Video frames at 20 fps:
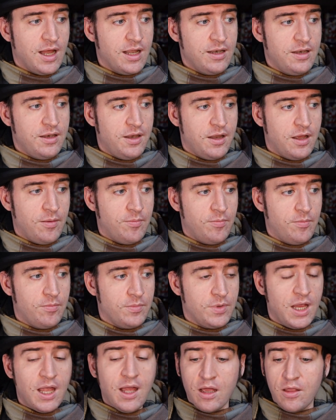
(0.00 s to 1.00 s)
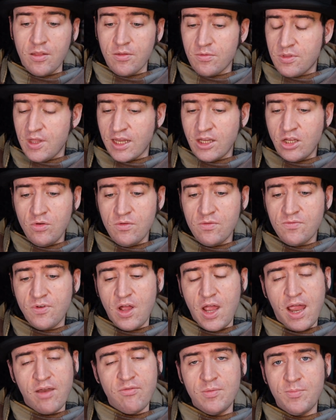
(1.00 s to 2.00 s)
And thank you
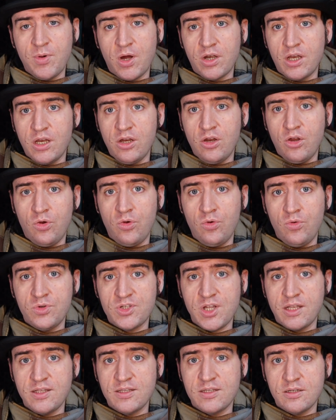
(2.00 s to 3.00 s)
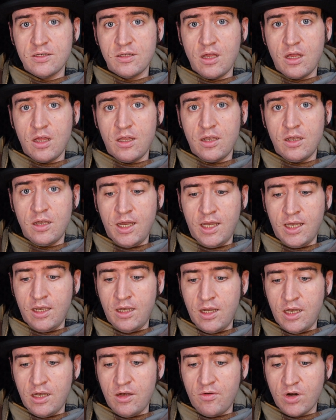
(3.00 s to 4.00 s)
for everybody who sent
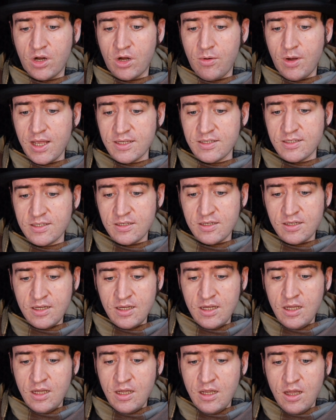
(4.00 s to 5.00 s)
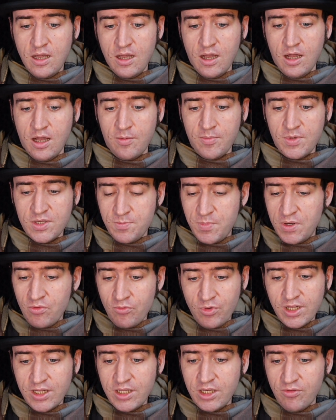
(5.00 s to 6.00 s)
in a request. It's
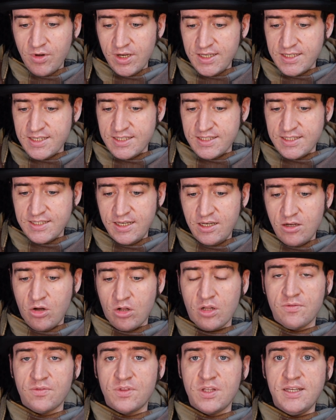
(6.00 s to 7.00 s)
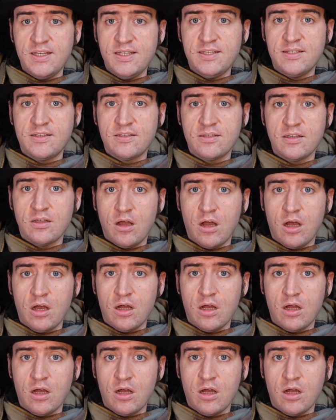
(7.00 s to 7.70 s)
been really great to see all of these